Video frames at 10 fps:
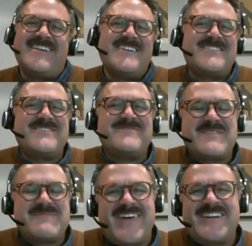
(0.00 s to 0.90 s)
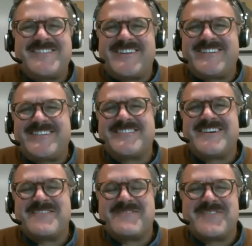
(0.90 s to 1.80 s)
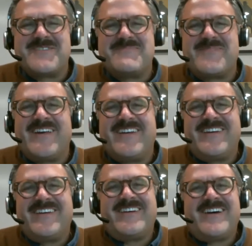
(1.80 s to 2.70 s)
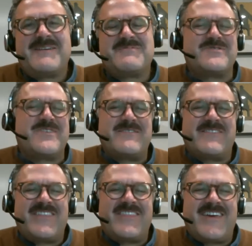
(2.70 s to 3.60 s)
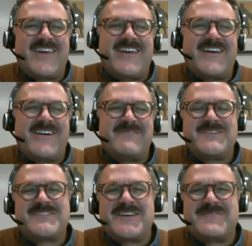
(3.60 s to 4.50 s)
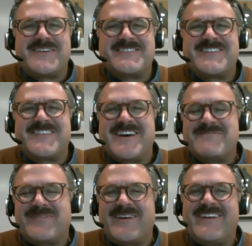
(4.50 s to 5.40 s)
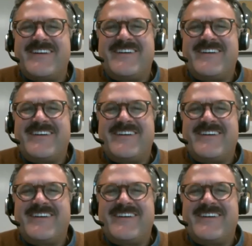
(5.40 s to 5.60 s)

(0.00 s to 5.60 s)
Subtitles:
shouldn't be managing design review. But I'm sure they would take offense to that. But